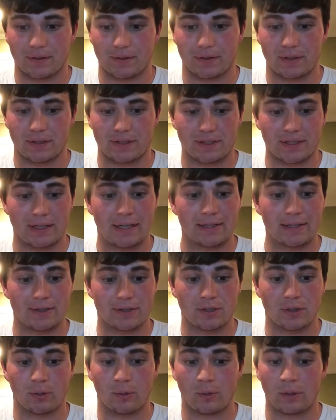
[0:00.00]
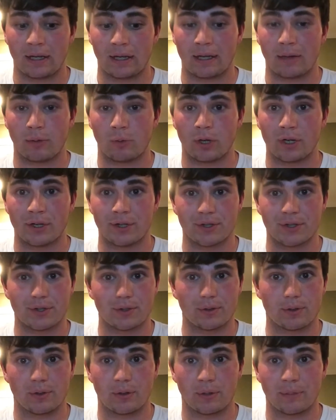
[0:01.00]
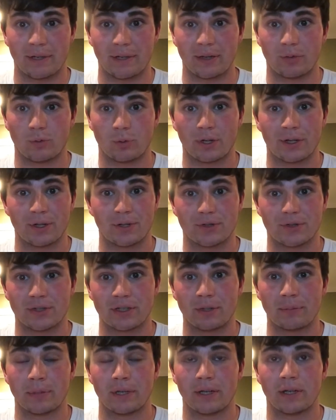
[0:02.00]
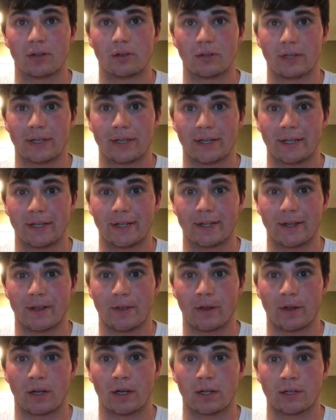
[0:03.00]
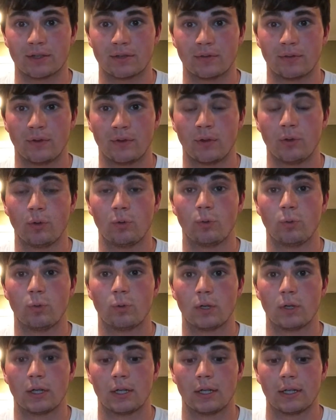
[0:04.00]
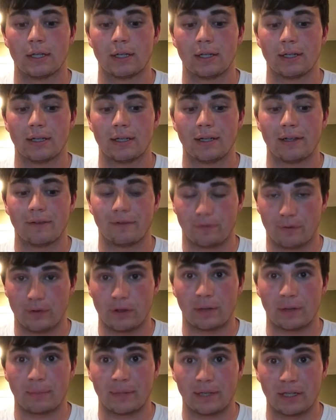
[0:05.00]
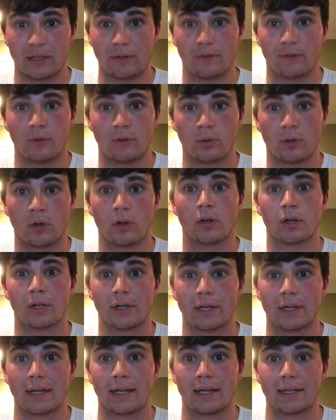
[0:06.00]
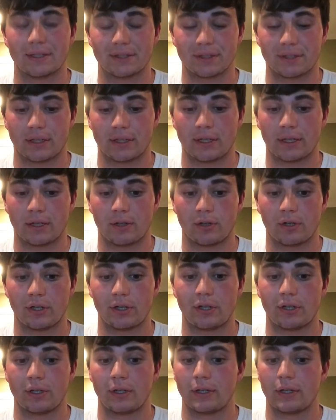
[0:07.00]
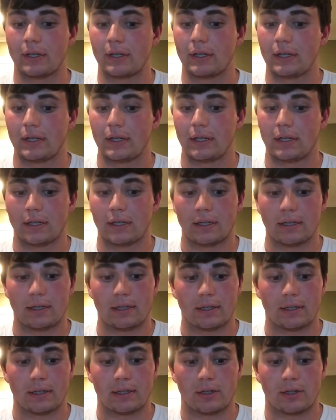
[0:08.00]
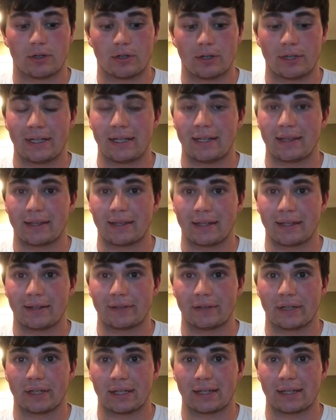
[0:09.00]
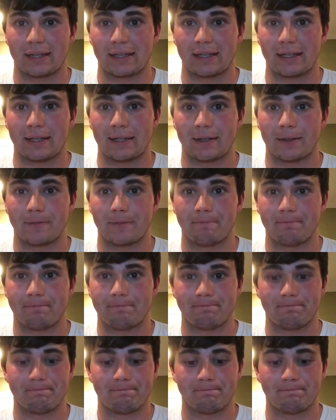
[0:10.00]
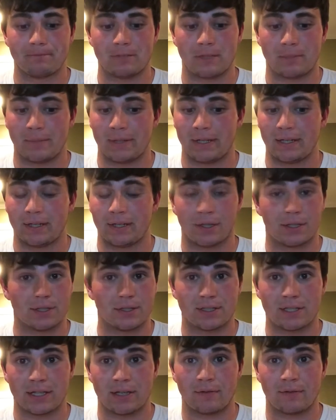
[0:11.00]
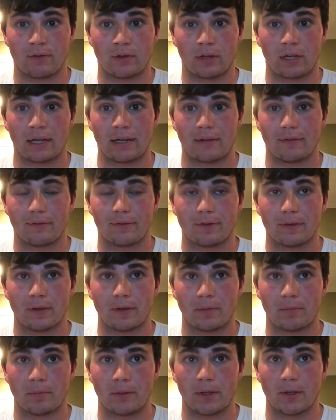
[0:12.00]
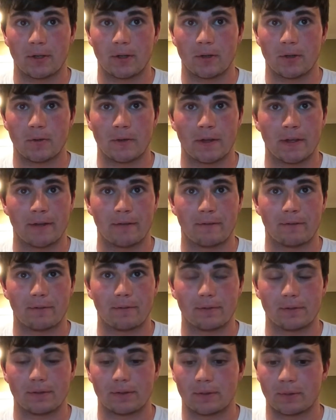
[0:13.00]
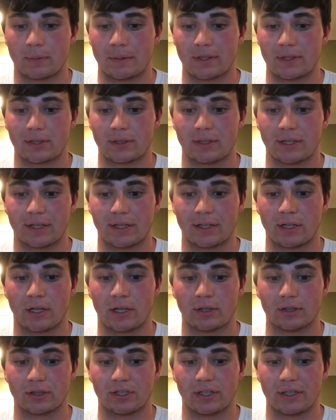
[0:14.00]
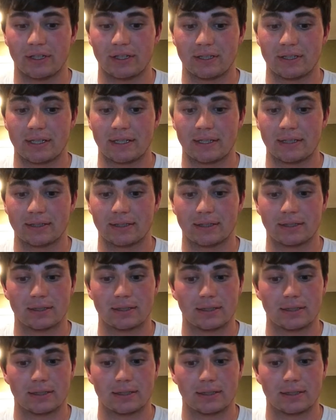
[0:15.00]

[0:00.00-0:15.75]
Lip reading: stats don't lie. Wear your seatbelt, and the odds of if you are in an accident or anything like that, it could save your life. Especially technology these days,